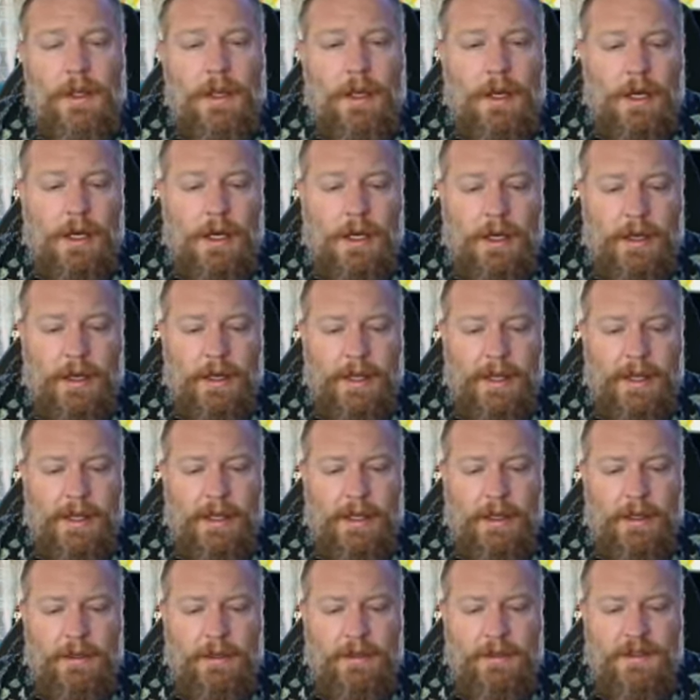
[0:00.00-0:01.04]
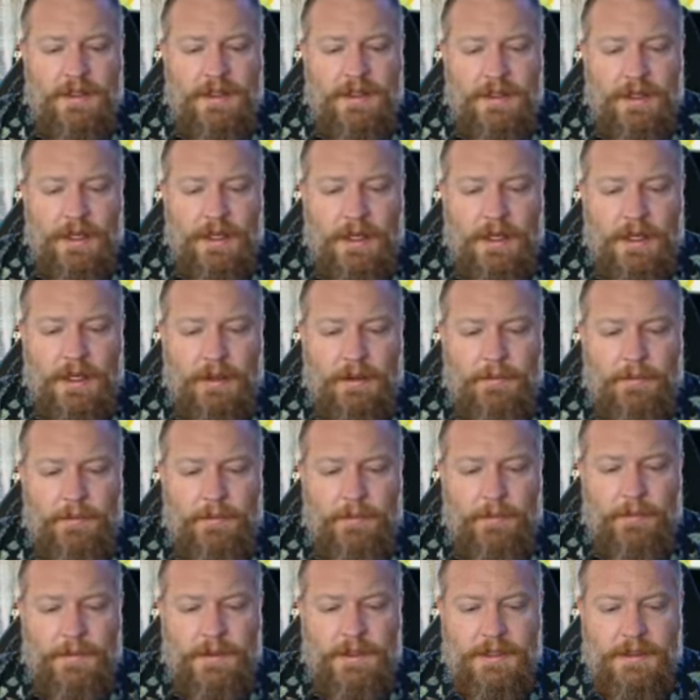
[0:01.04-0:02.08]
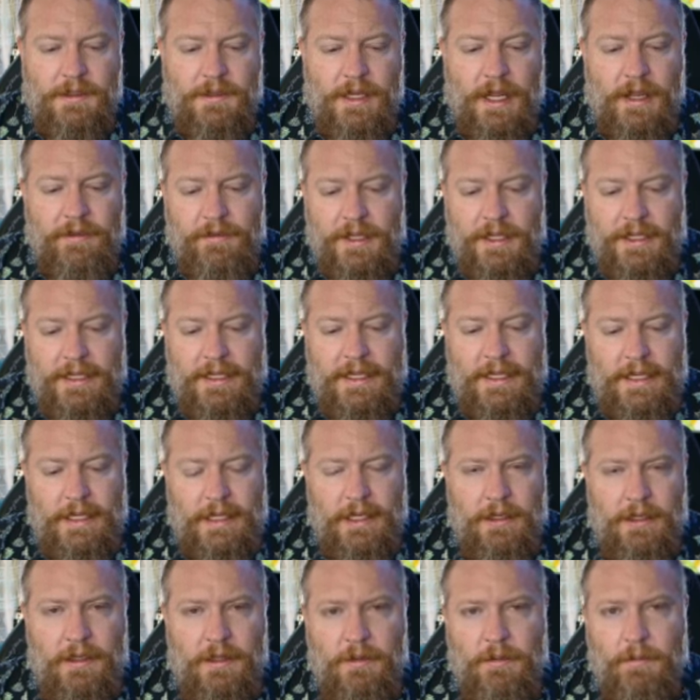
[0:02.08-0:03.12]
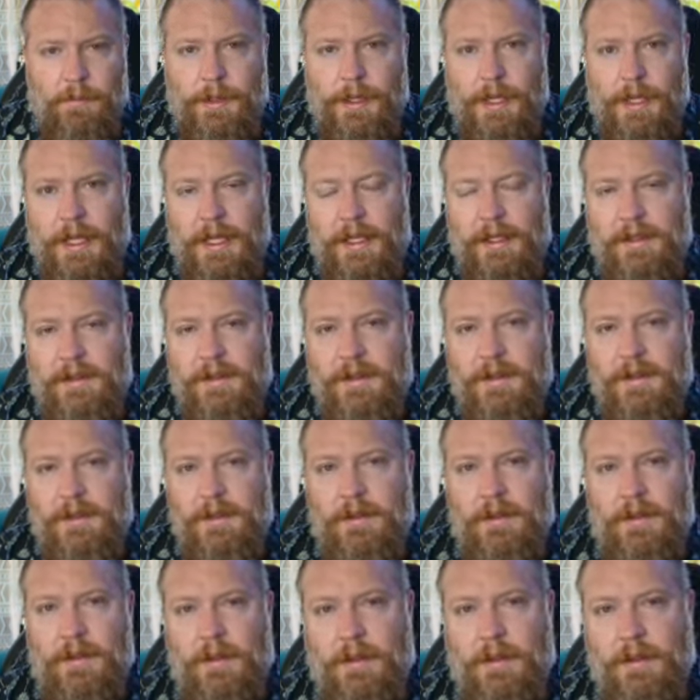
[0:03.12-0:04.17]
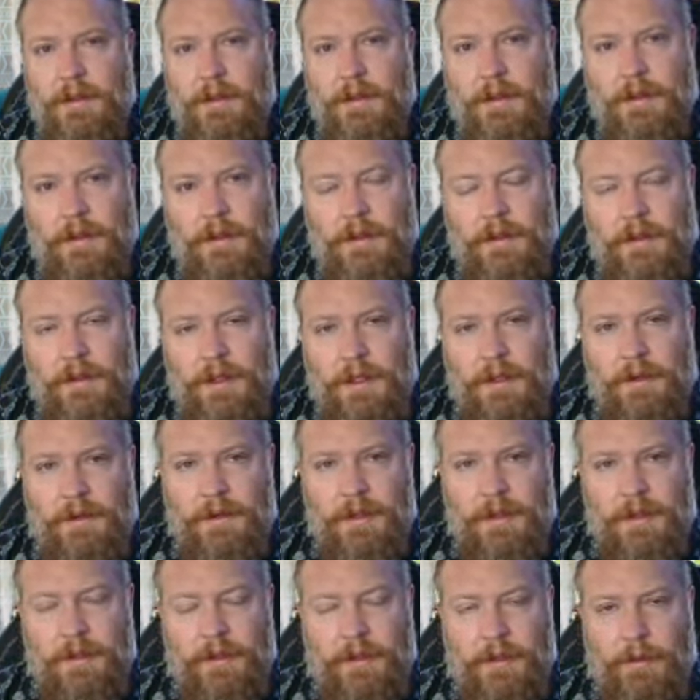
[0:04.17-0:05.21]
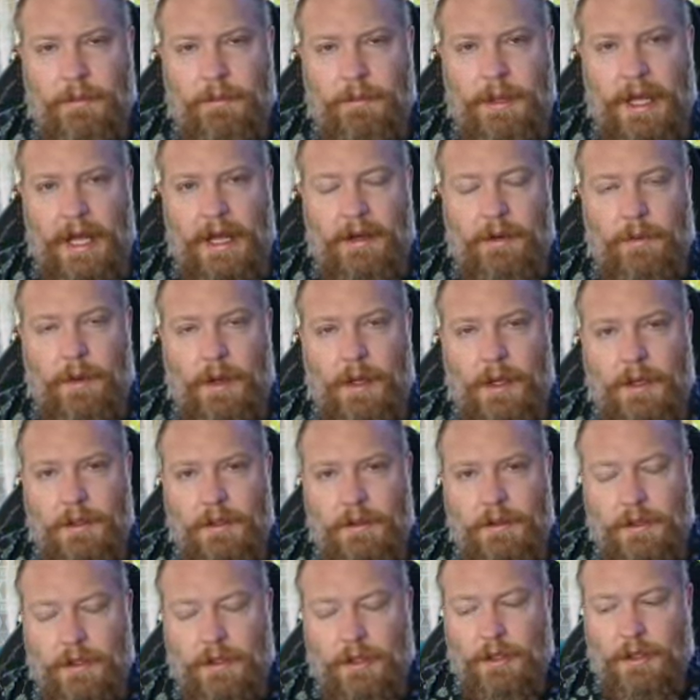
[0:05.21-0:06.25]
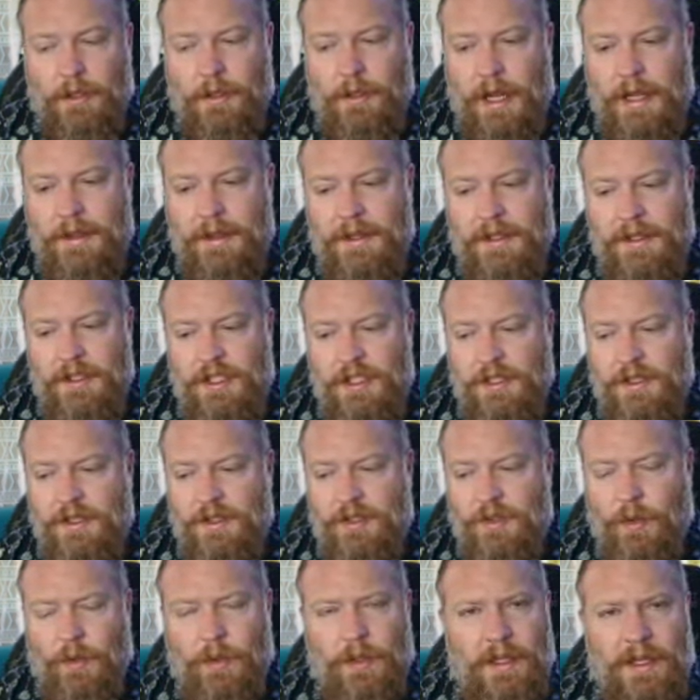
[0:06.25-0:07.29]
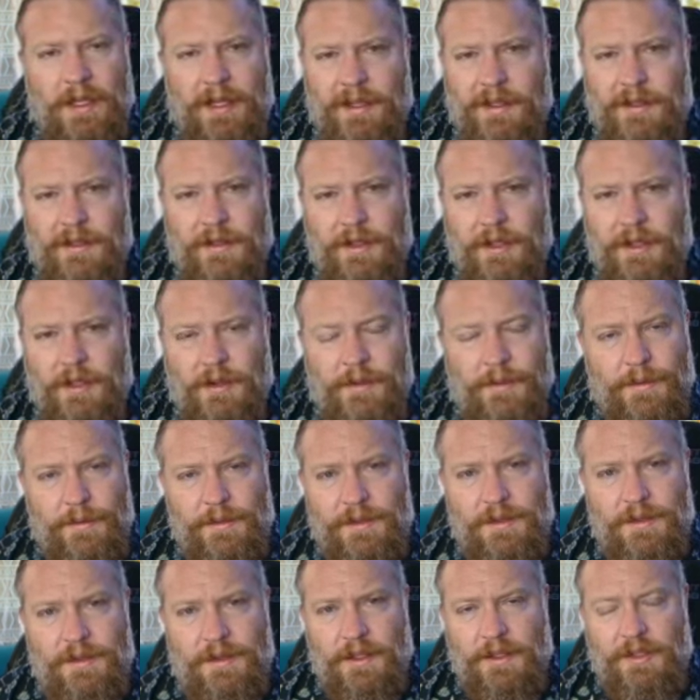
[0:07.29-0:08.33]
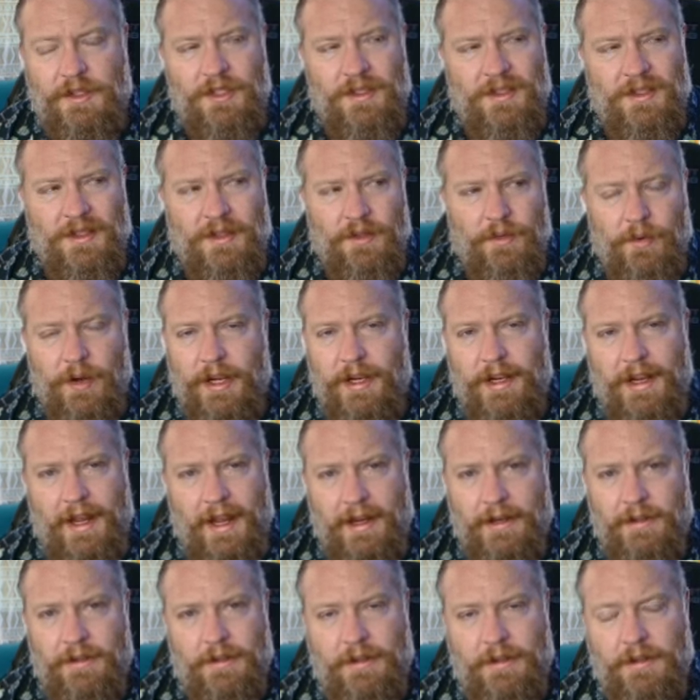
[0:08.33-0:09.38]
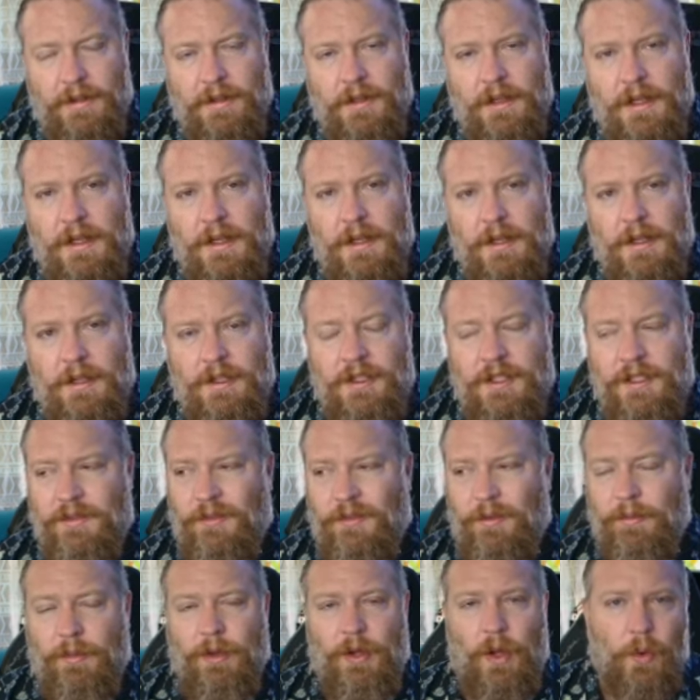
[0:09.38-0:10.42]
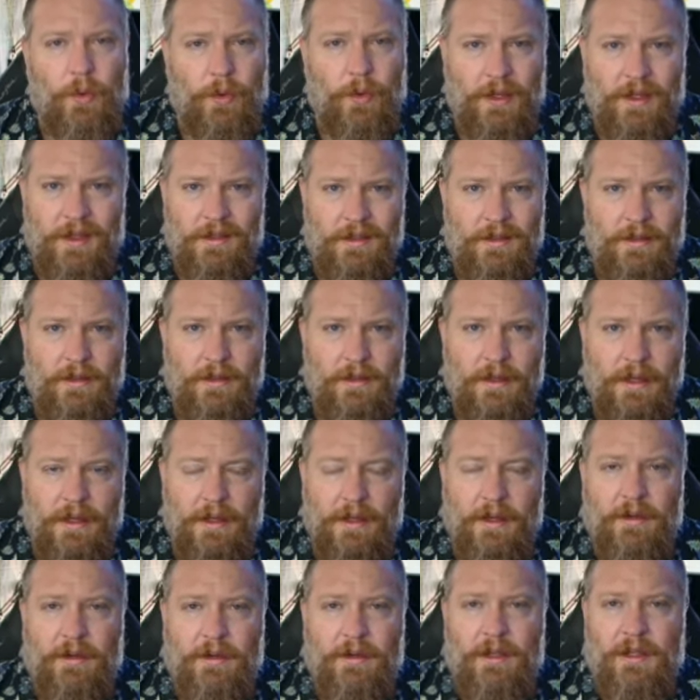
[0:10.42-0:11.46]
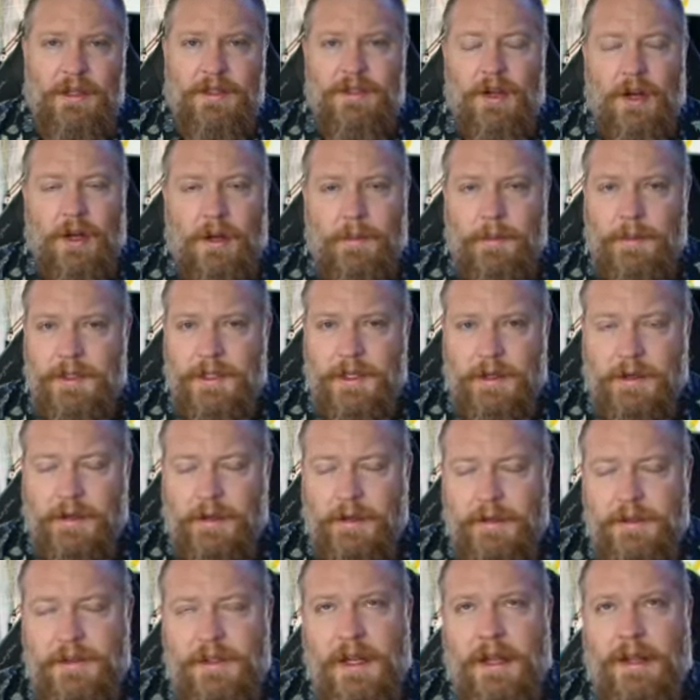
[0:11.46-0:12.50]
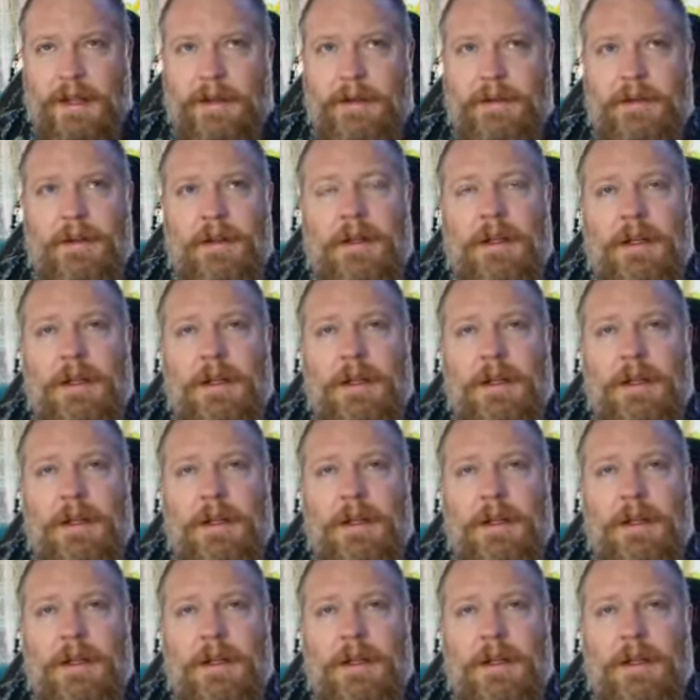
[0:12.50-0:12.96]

yeah. Daphne Keene plays the little Padawan girl. I think she's sorely underused. Like, she's a great actor. She's from Logan and His Dark Materials, and